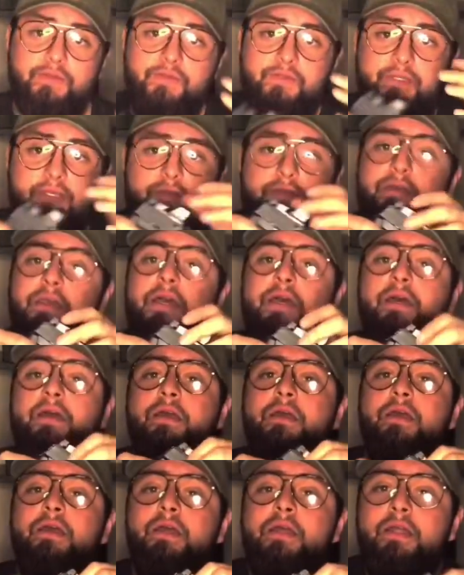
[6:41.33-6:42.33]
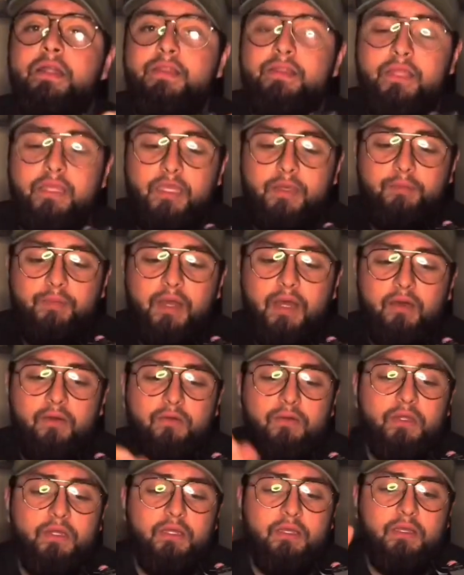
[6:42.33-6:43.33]
that you gotta think about.
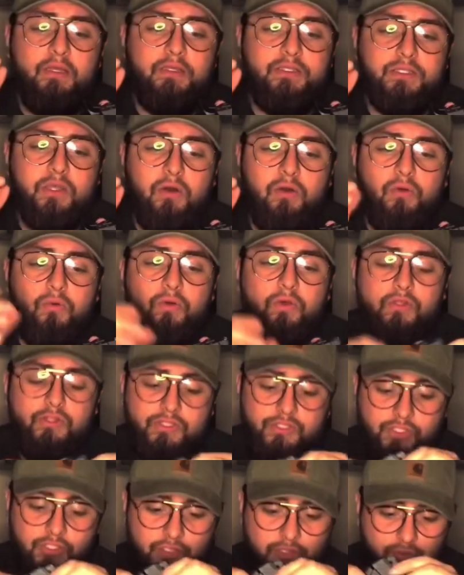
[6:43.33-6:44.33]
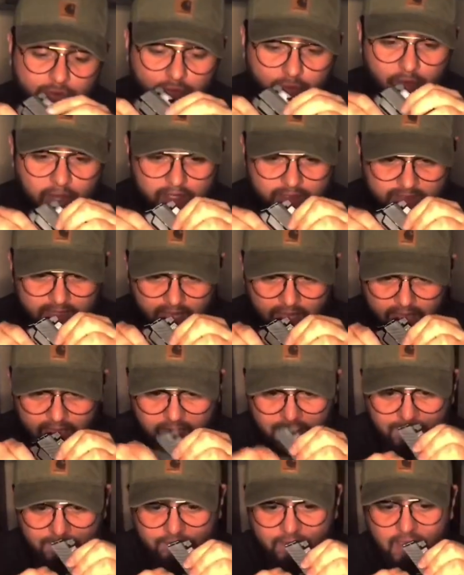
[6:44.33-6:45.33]
So do you want to
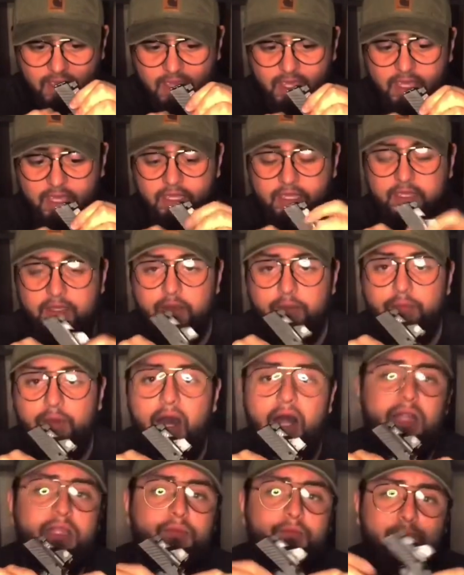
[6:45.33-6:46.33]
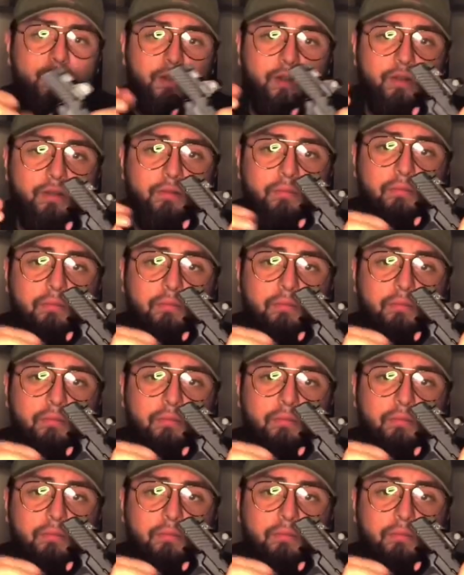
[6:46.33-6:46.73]
have a polymer